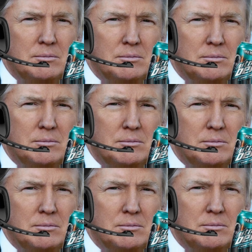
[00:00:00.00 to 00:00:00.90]

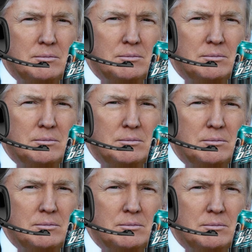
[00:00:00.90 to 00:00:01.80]

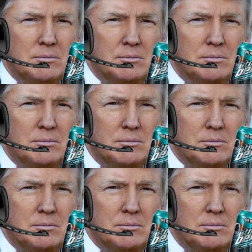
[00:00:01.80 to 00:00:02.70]

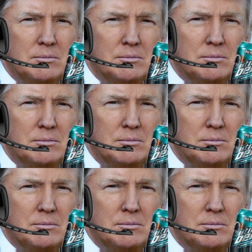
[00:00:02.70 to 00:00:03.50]
(silence)